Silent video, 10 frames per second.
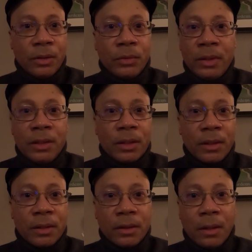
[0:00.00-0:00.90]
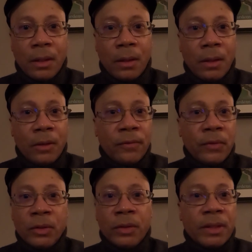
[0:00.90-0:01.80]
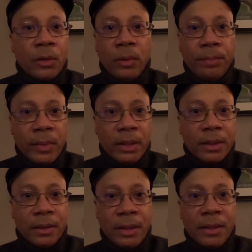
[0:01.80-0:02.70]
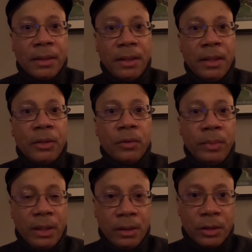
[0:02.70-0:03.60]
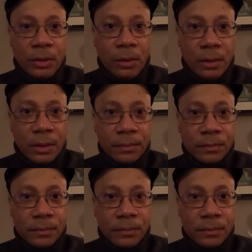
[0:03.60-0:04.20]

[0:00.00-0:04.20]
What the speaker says: to discuss all the various equipment that needed to be installed.